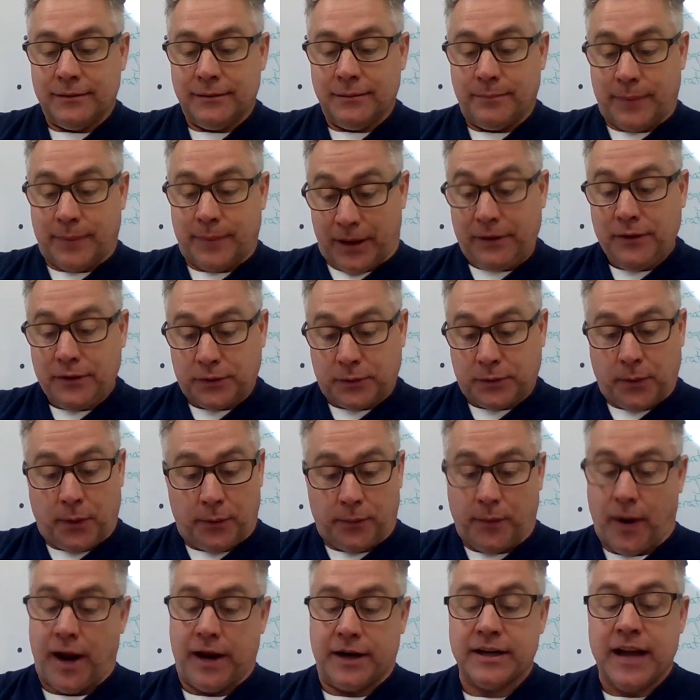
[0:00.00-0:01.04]
Parents were
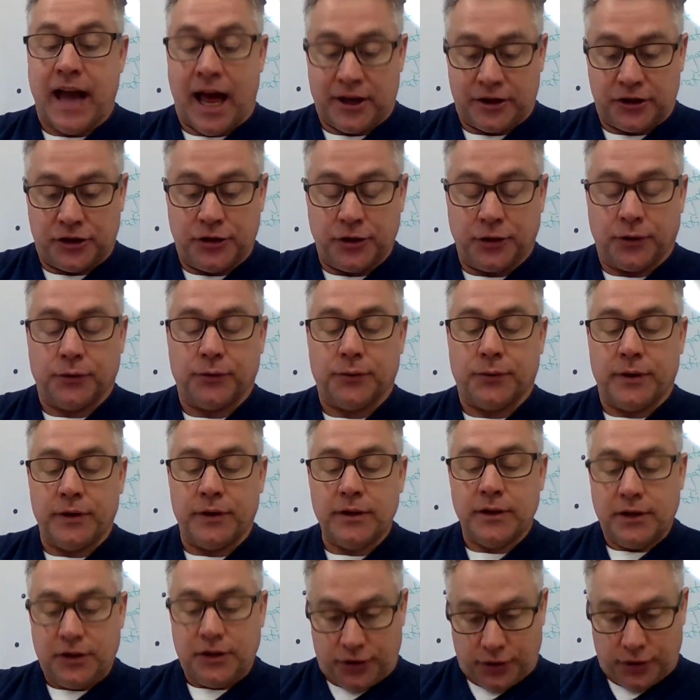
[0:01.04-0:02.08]
right, not
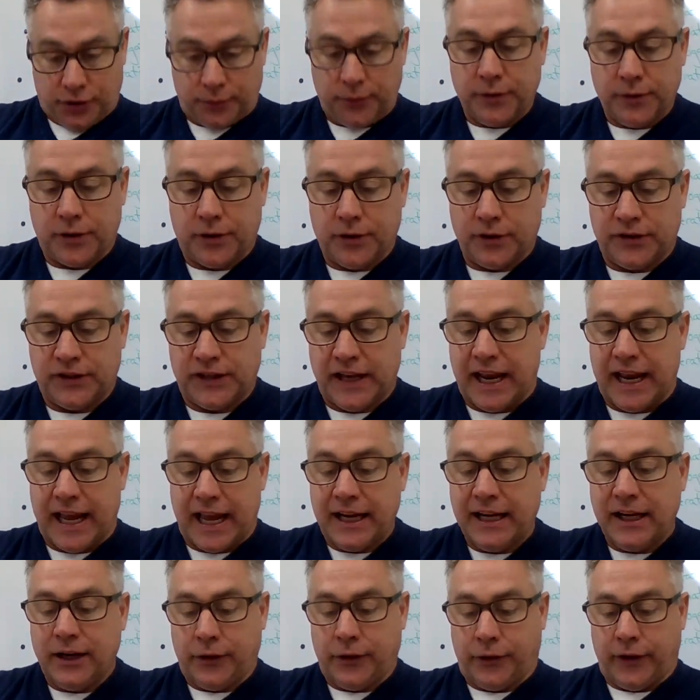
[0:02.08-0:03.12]
children. Children could say
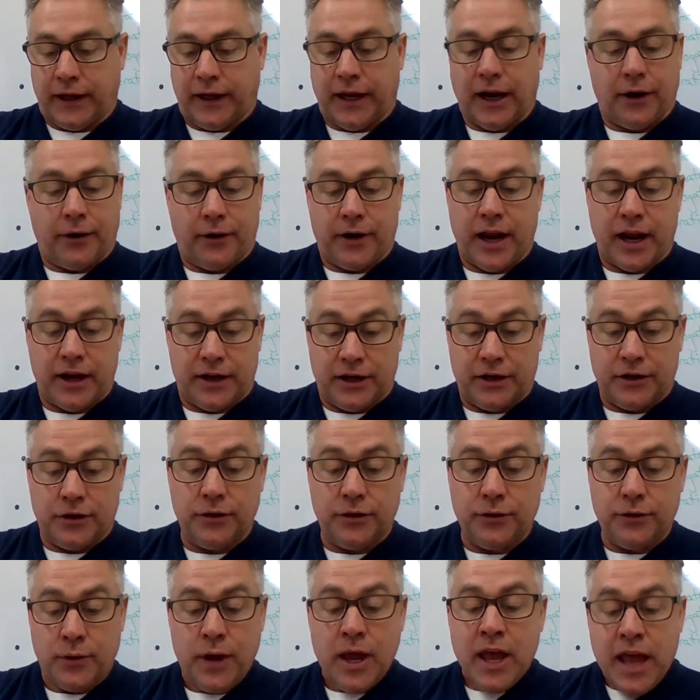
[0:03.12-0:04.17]
anything, Arrietty
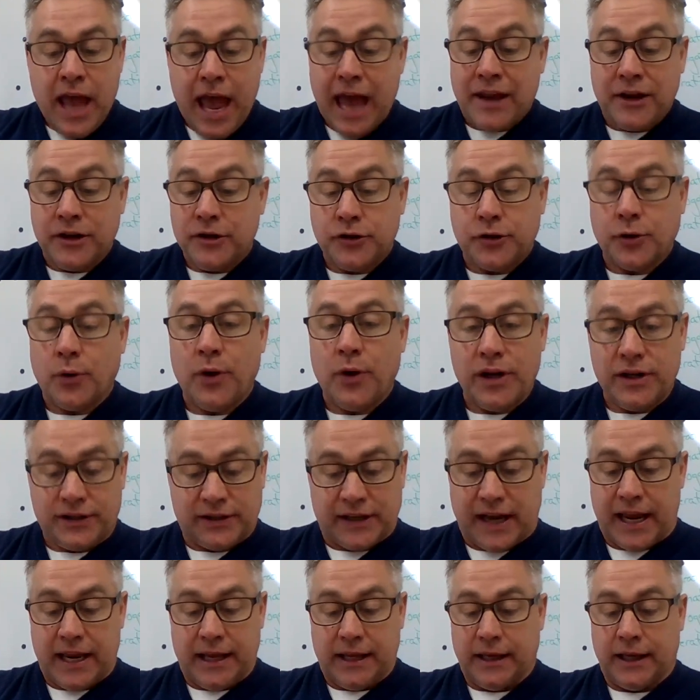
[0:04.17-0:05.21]
knew, and enjoy
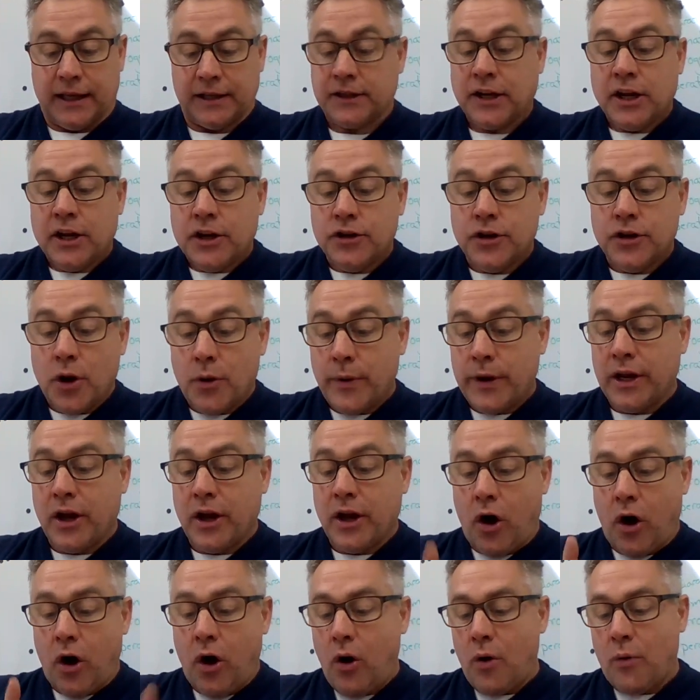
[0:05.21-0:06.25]
saying it,
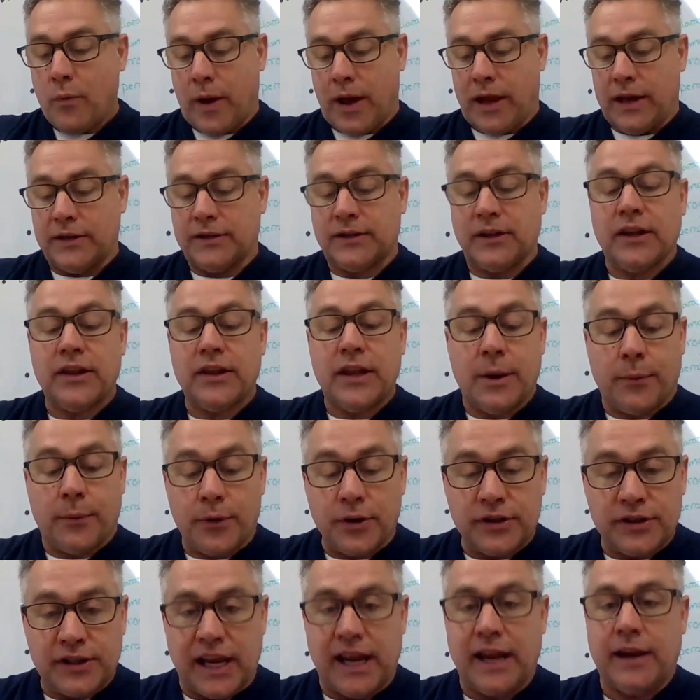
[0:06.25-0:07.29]
knowing always that they were
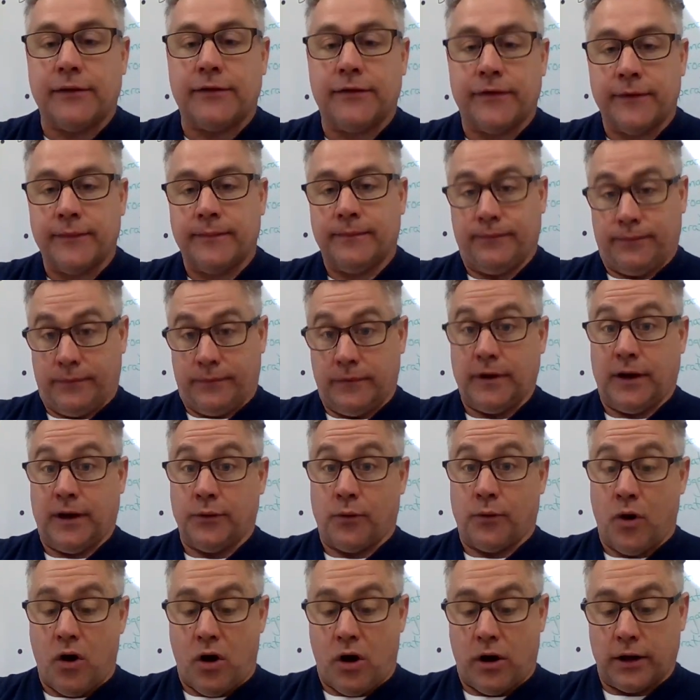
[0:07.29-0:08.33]
safe and
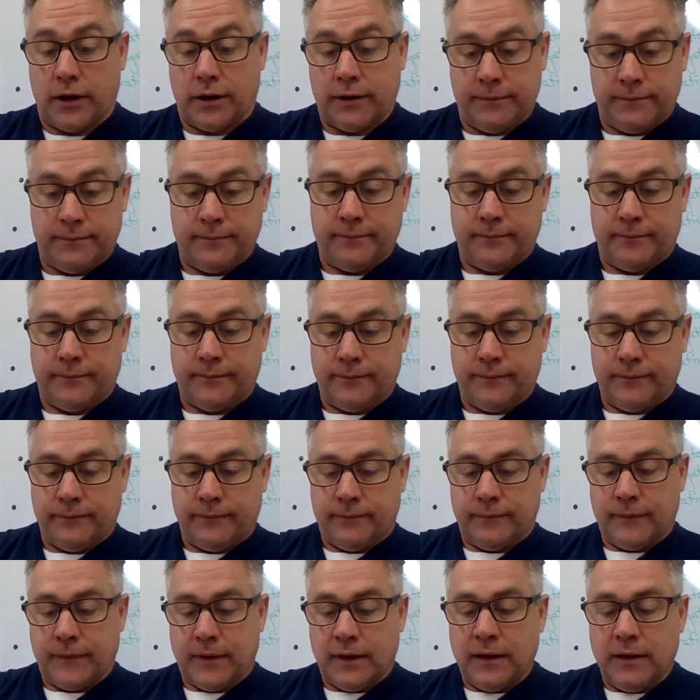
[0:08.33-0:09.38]
wrong.
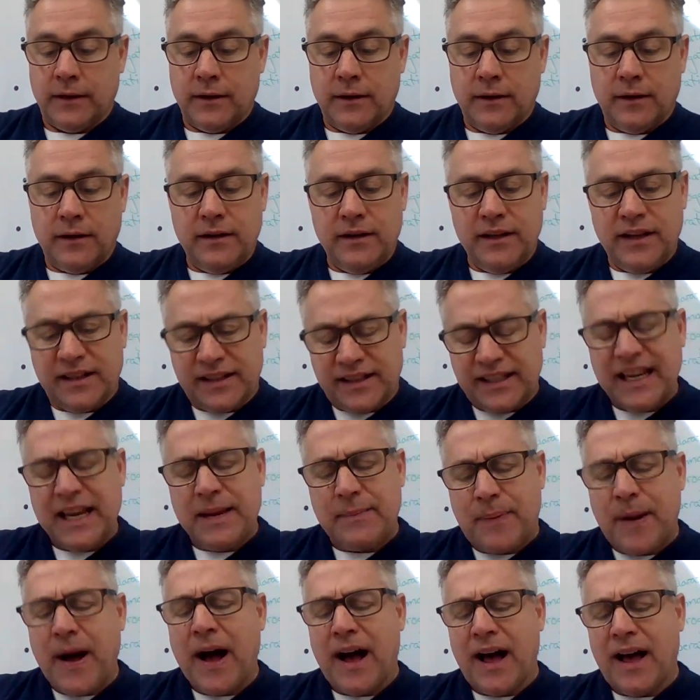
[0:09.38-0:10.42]
"You see,
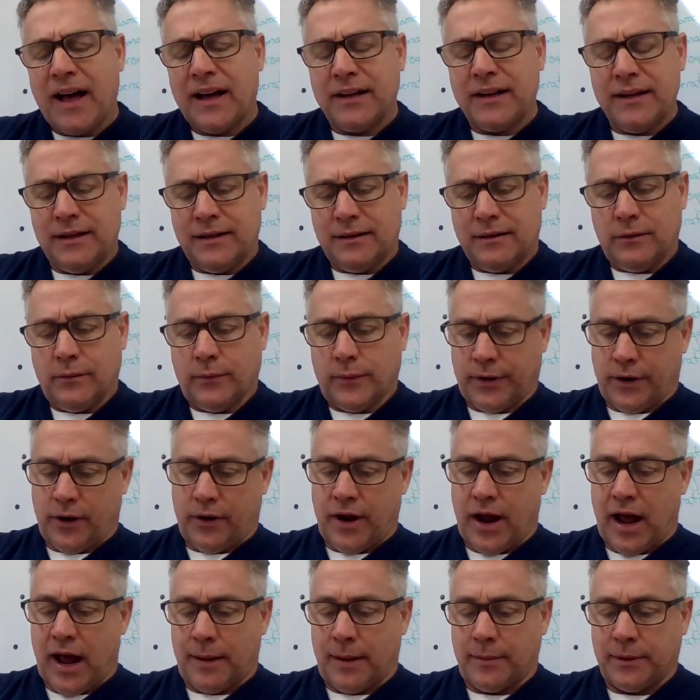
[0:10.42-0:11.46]
Pod," went on
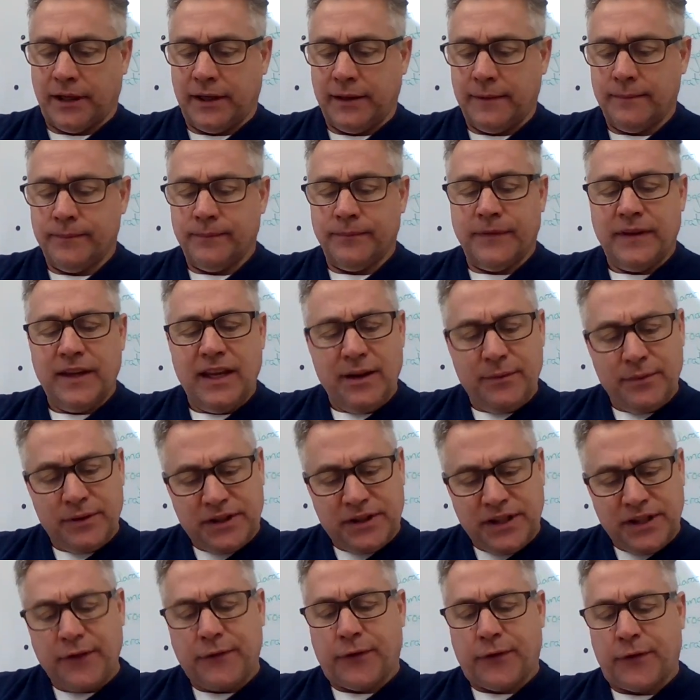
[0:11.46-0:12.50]
Homily, It was
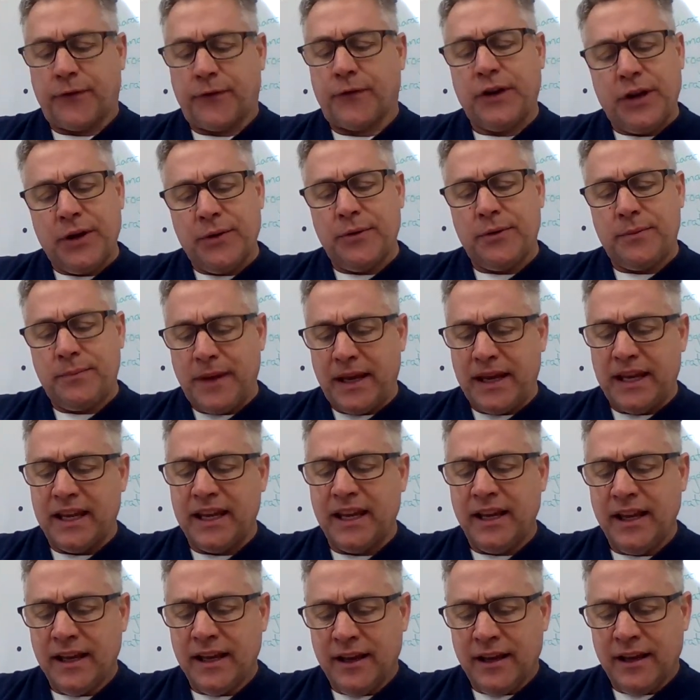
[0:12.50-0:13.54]
different for you and
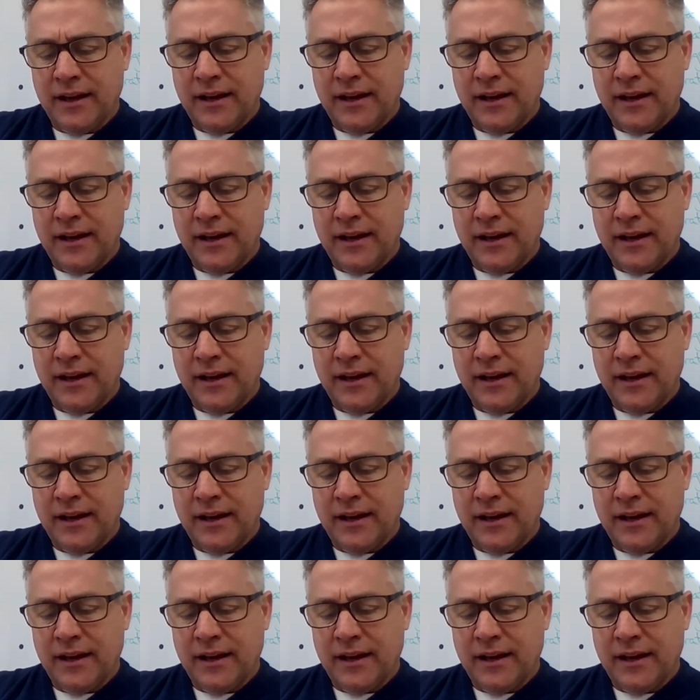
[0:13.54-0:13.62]
me.